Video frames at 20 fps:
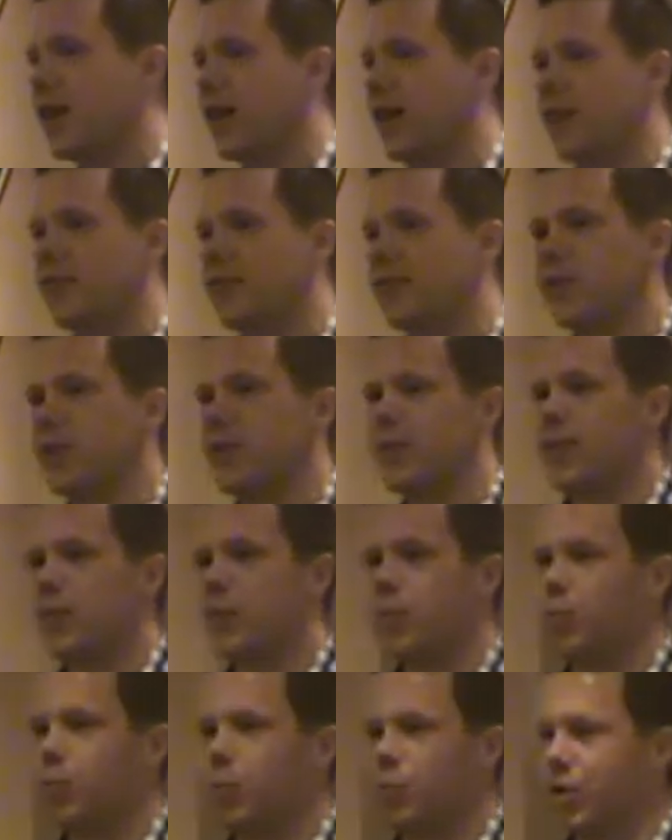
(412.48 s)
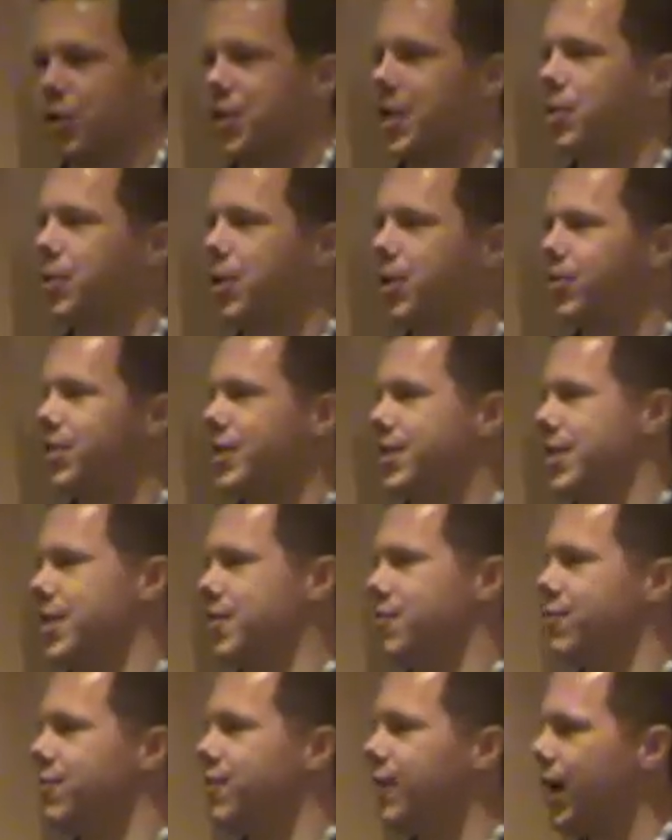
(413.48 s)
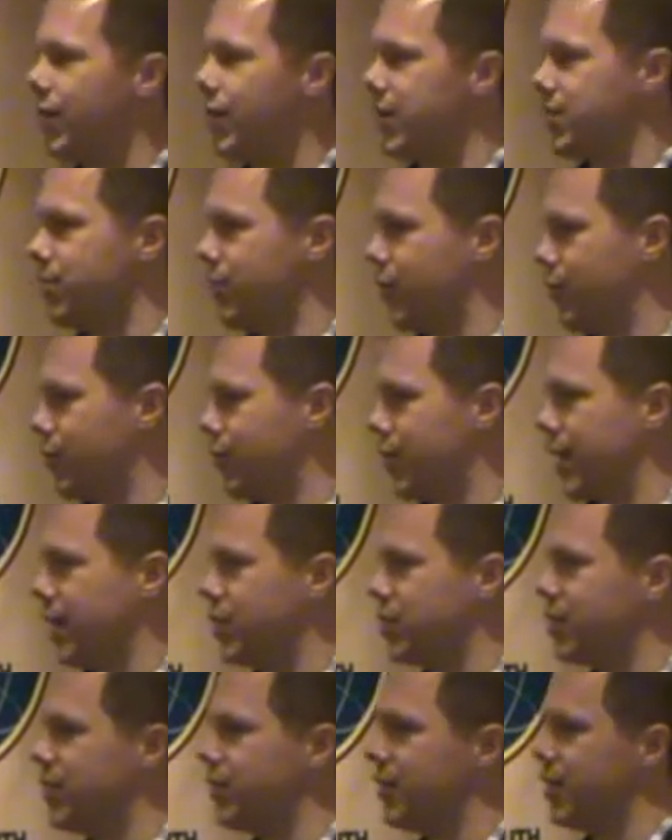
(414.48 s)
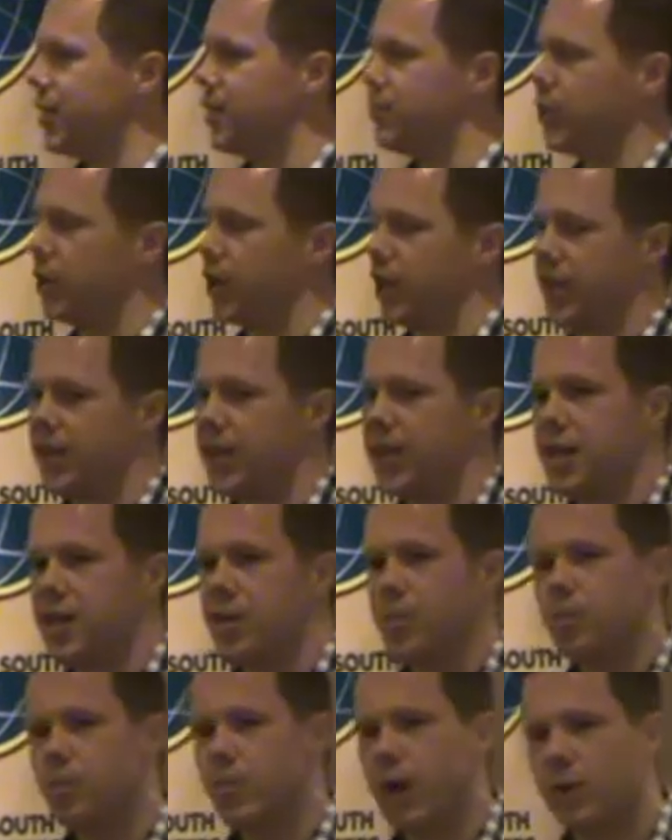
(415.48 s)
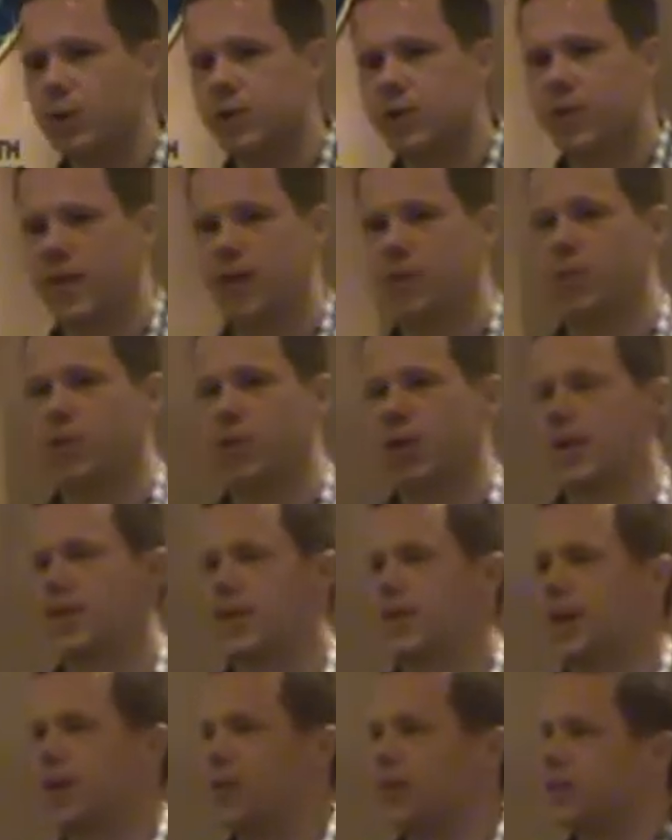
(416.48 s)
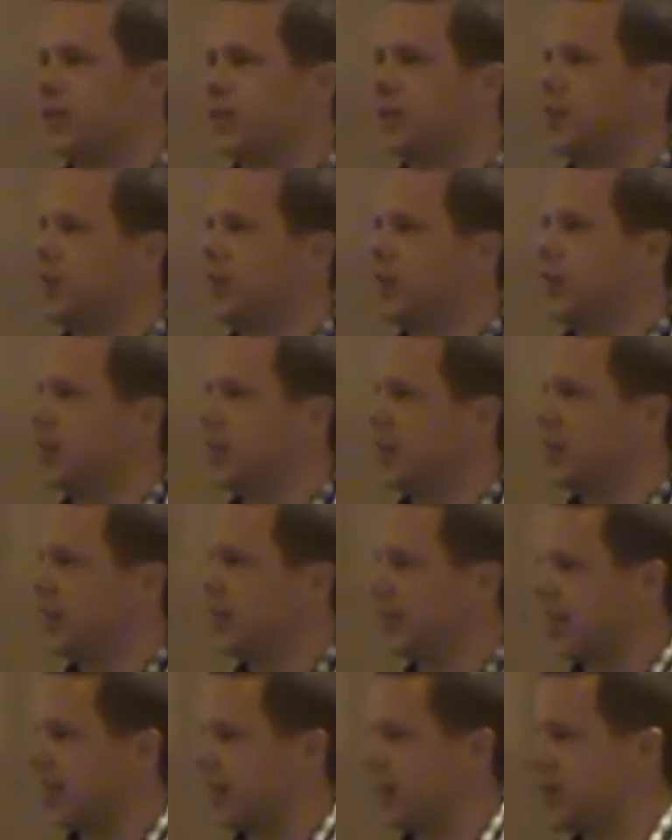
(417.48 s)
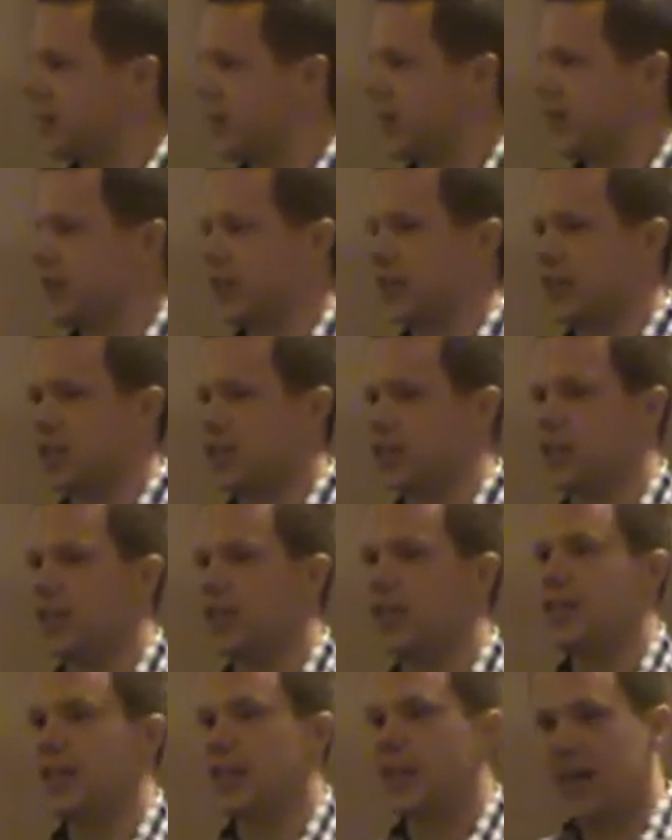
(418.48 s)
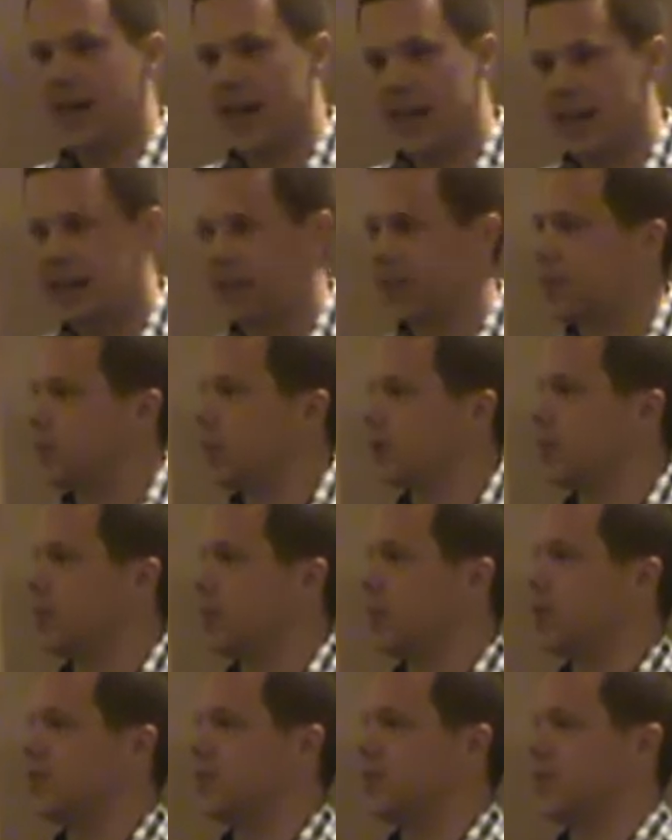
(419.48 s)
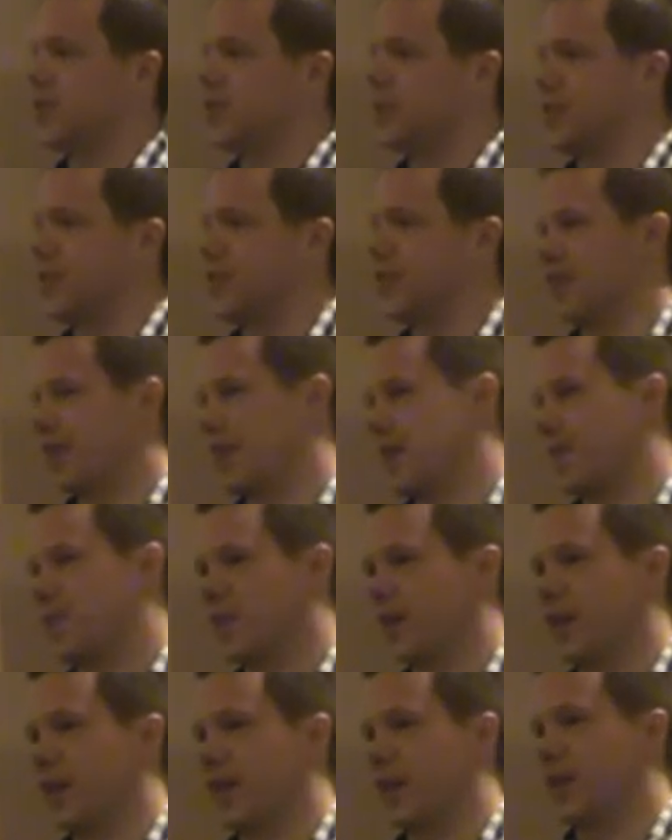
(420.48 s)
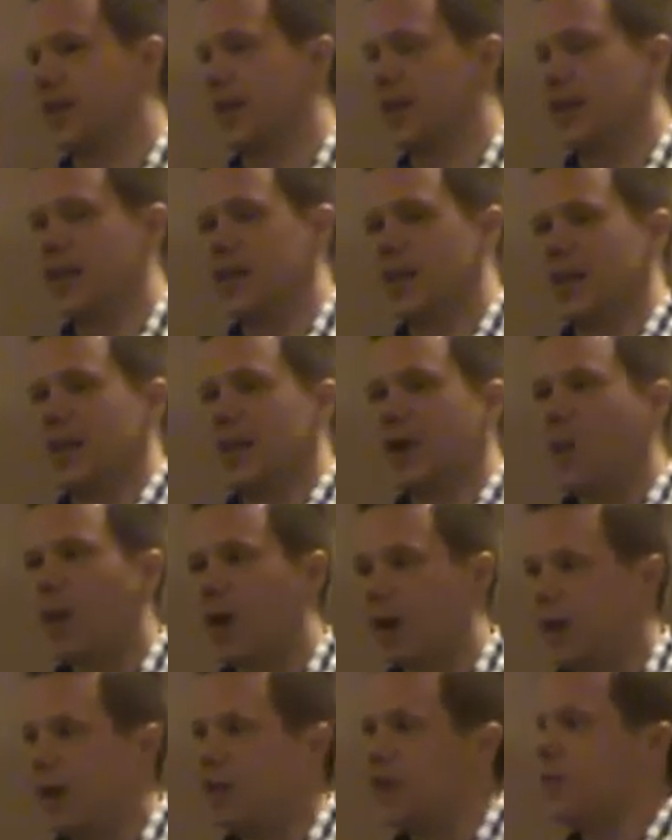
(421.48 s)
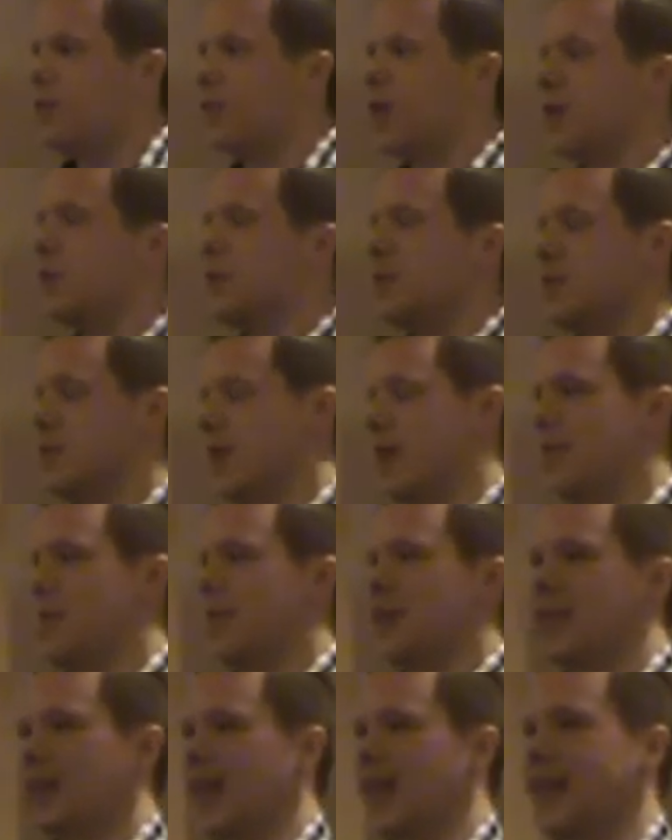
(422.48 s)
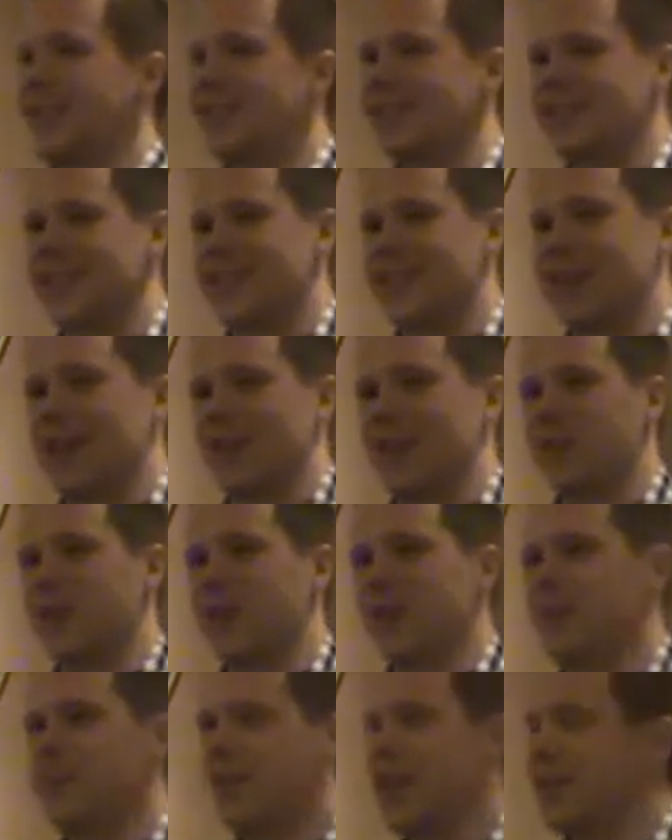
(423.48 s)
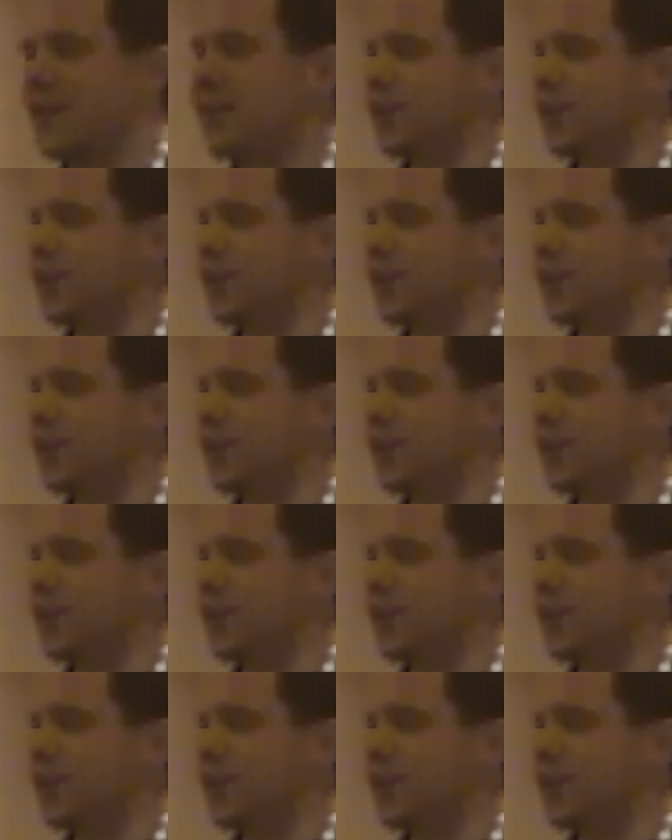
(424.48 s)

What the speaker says: life, but they will only see a very small fraction of his money. Most of that money is going into the Bill and Melinda Gates Foundation, as is Warren Buffett doing the same thing. What I love most about Bill Gates is that when he met